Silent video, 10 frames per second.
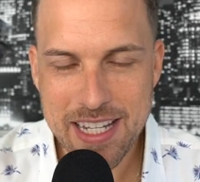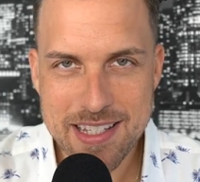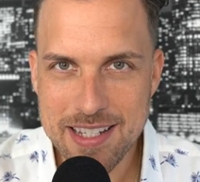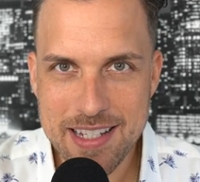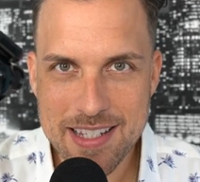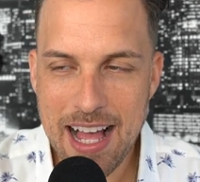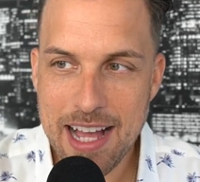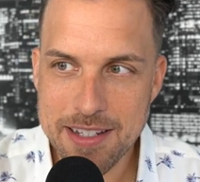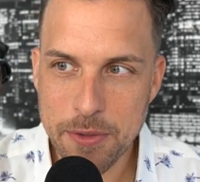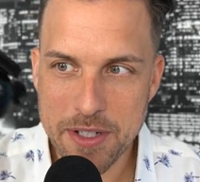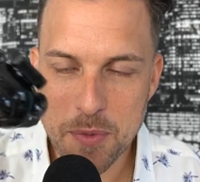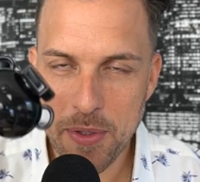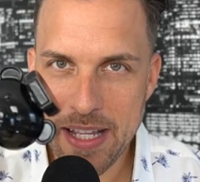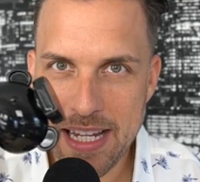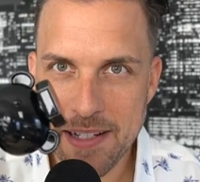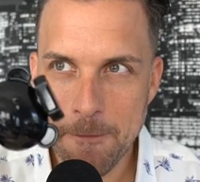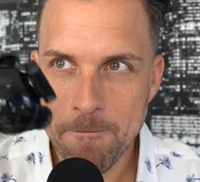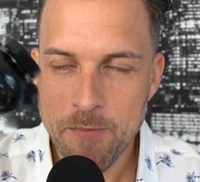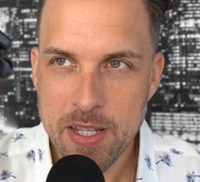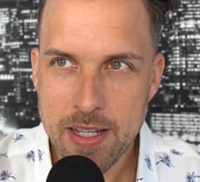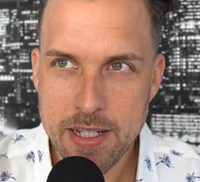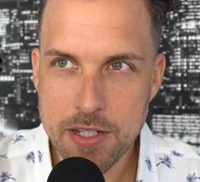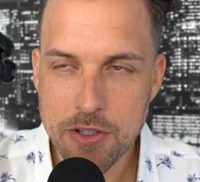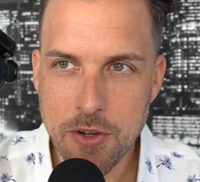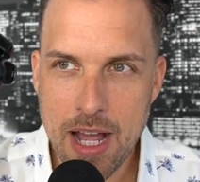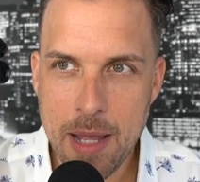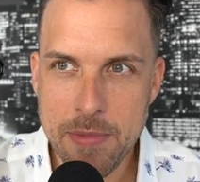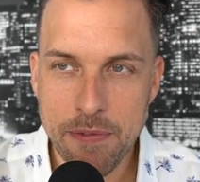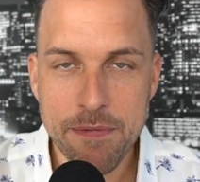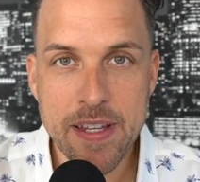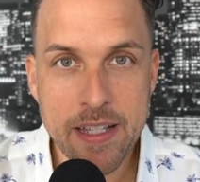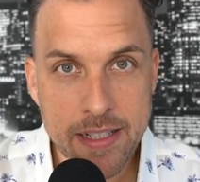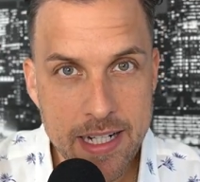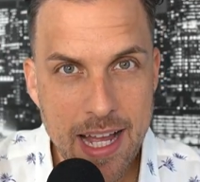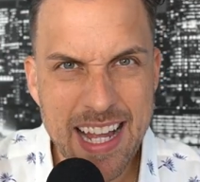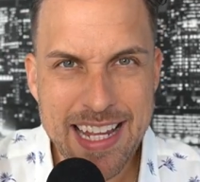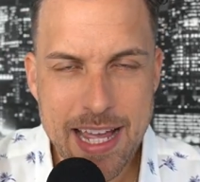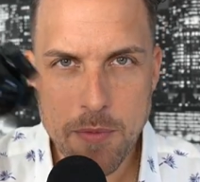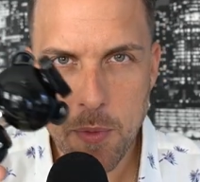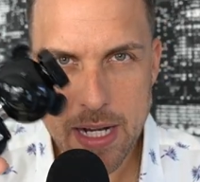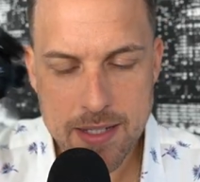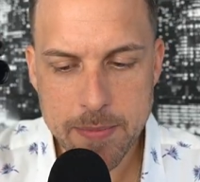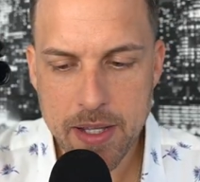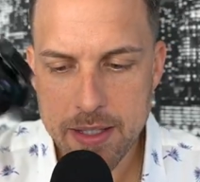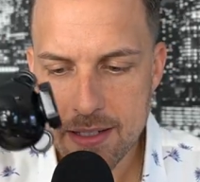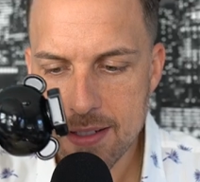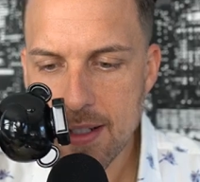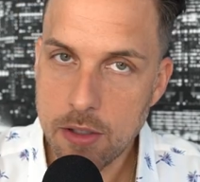It's it's hard to explain and describe the feeling I get when I smell this.